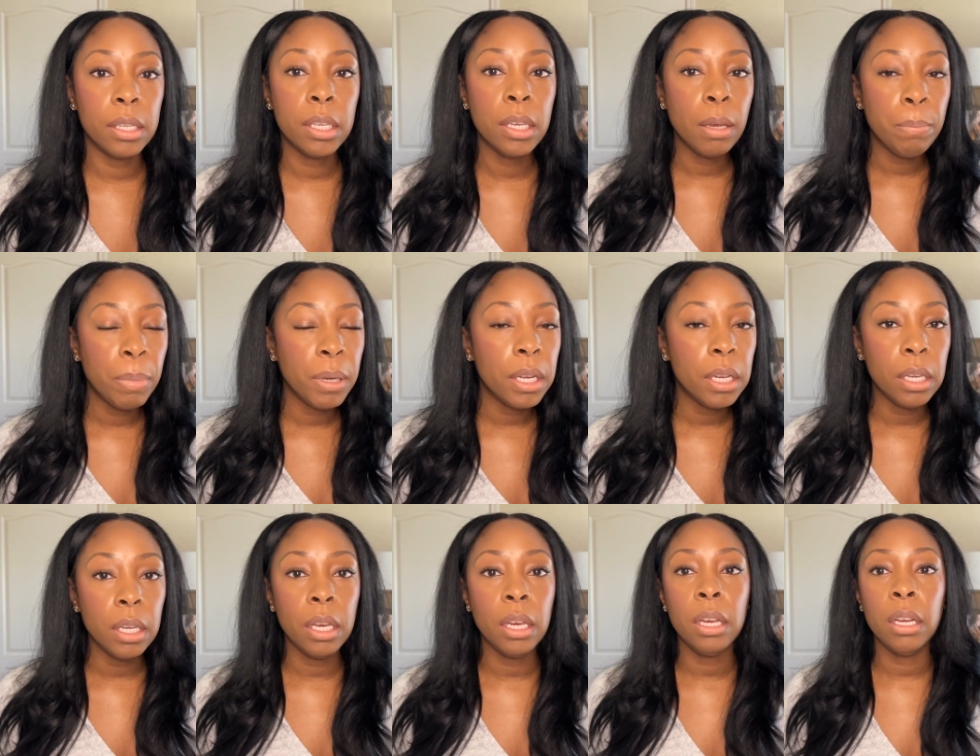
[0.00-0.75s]

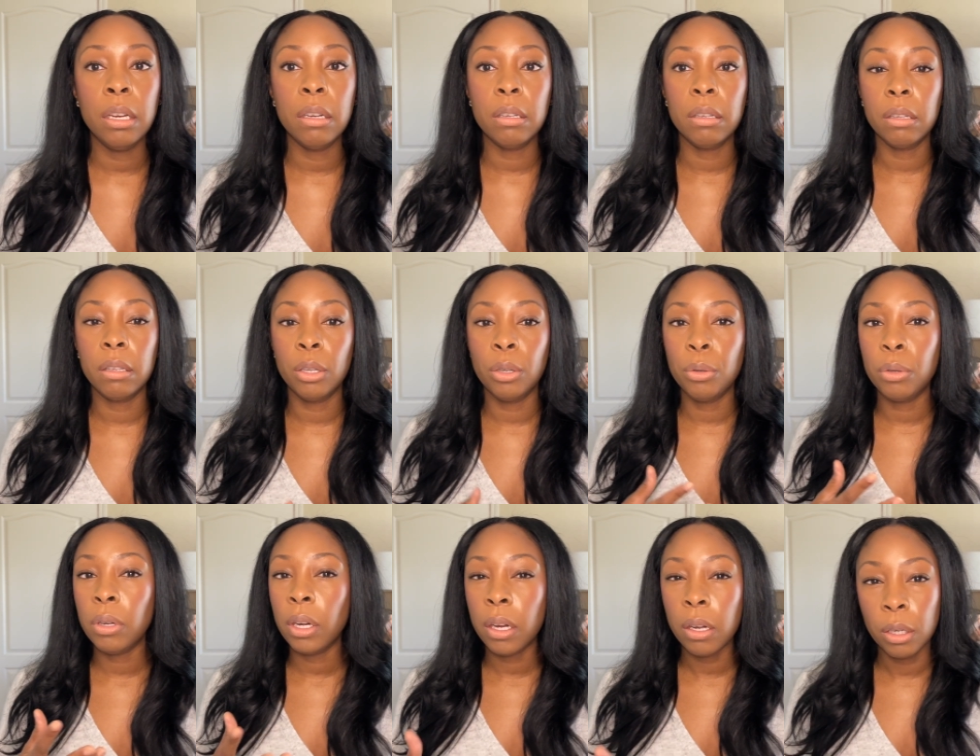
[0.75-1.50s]
Typically,
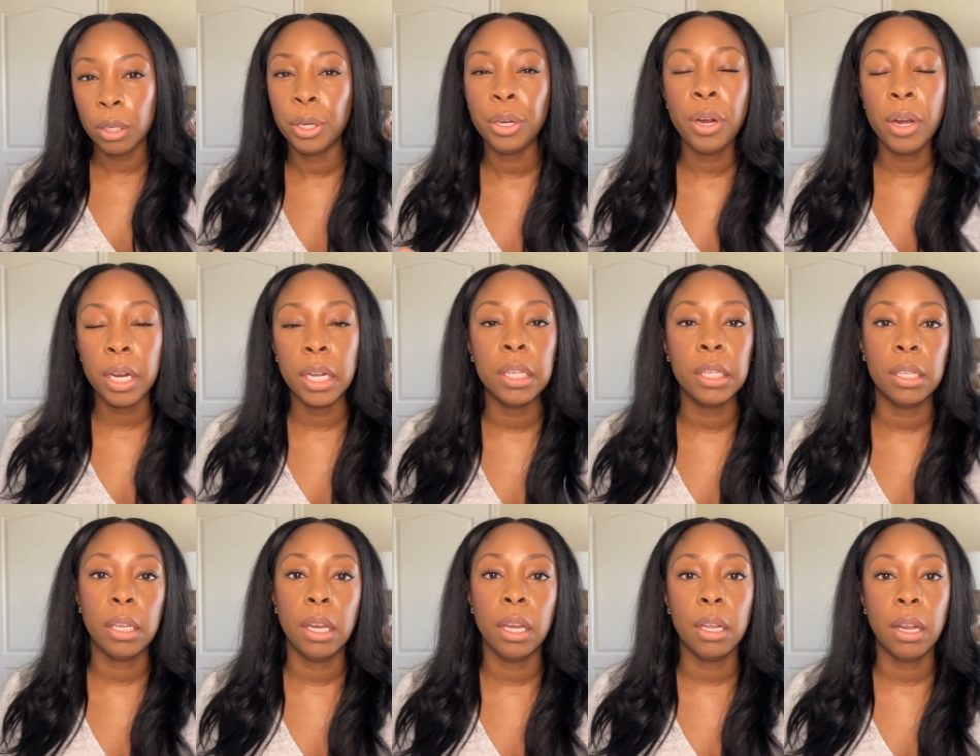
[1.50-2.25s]
you'll you're gonna
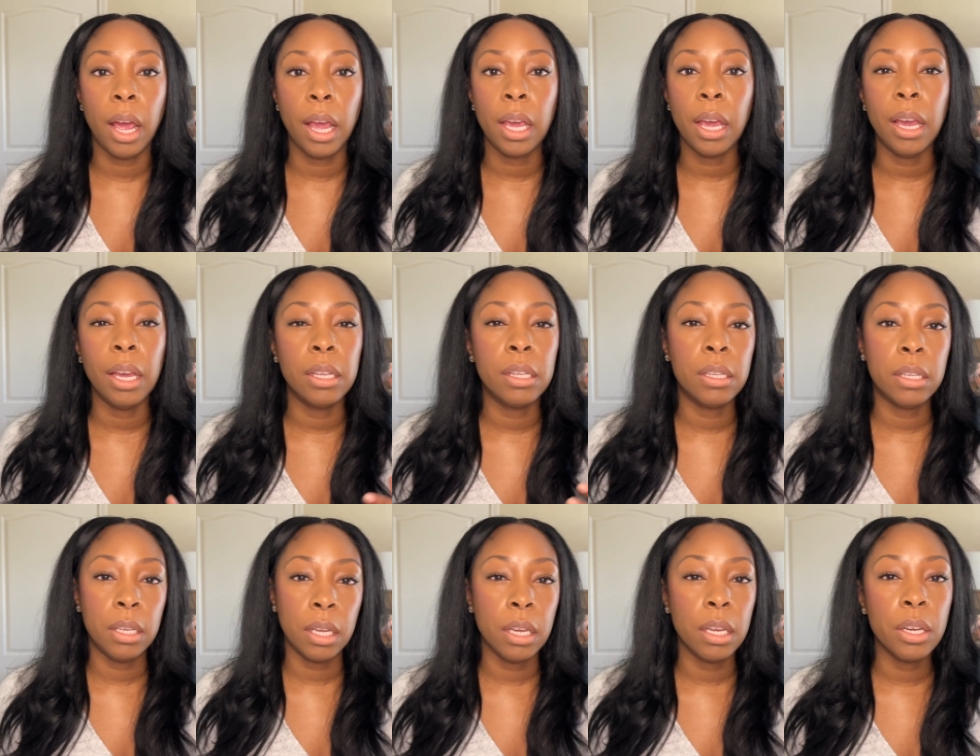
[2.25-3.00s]
see like a
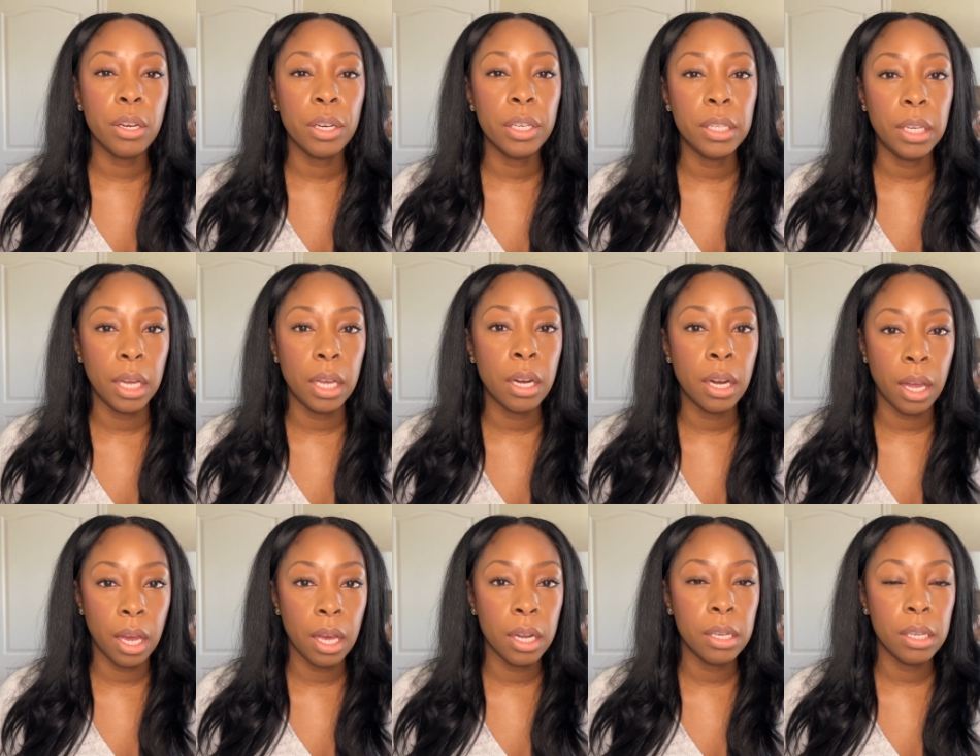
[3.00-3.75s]
senior
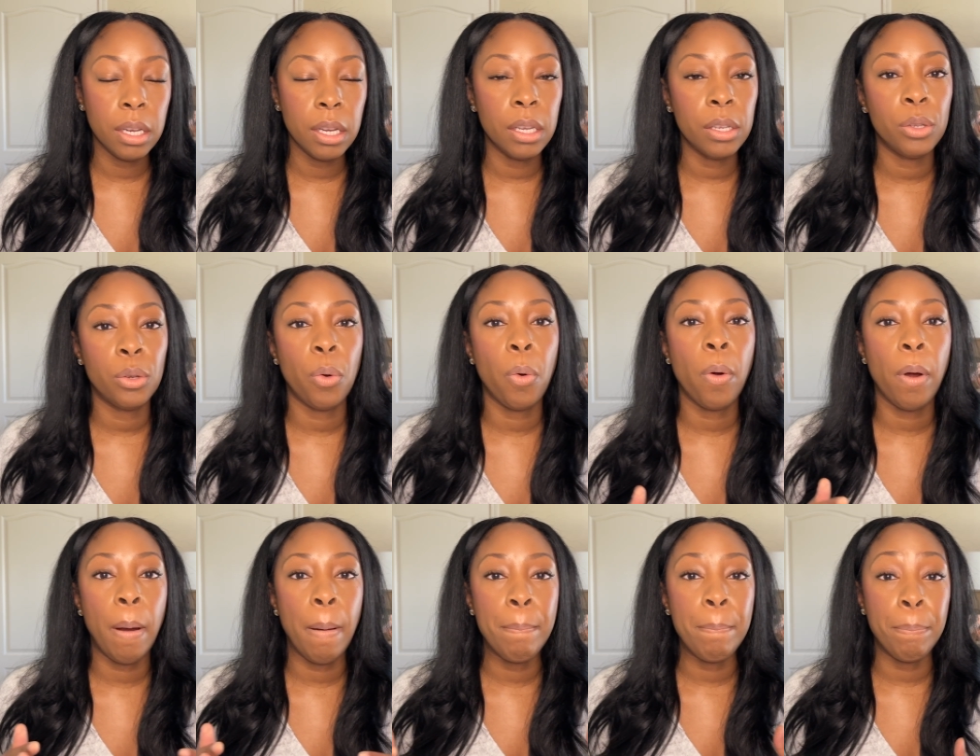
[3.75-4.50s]
data analyst
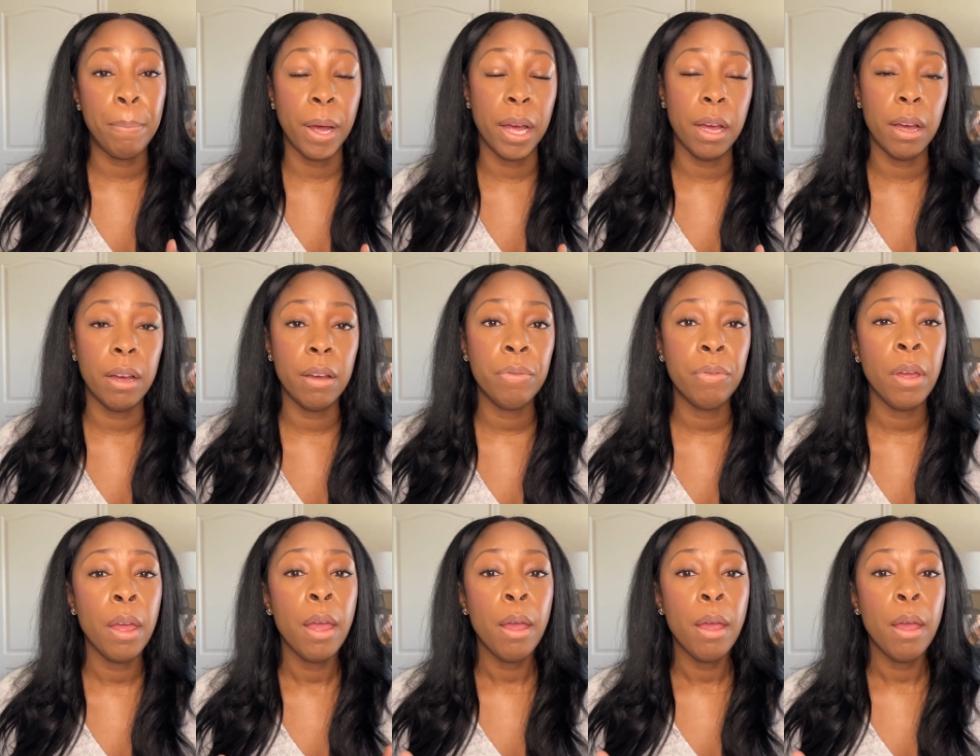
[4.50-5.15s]
or above